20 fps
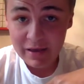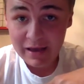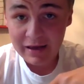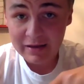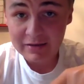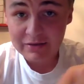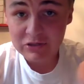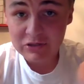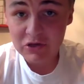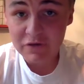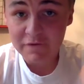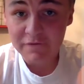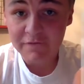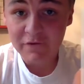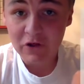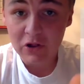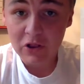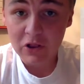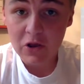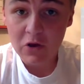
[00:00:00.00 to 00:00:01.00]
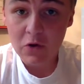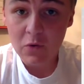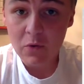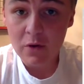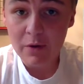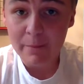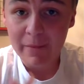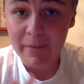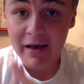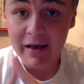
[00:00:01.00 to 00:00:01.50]
and
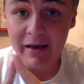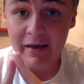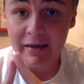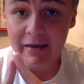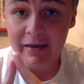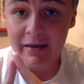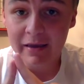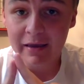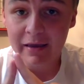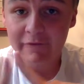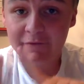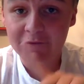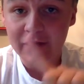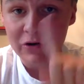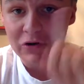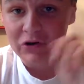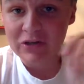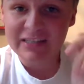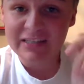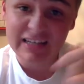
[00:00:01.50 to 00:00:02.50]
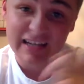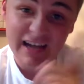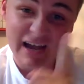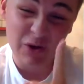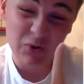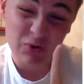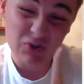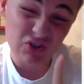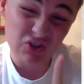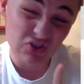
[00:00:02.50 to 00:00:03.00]
follow my various
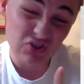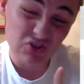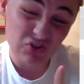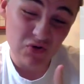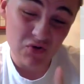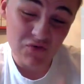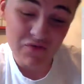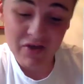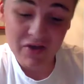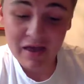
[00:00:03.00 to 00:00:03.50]
accounts and stuff.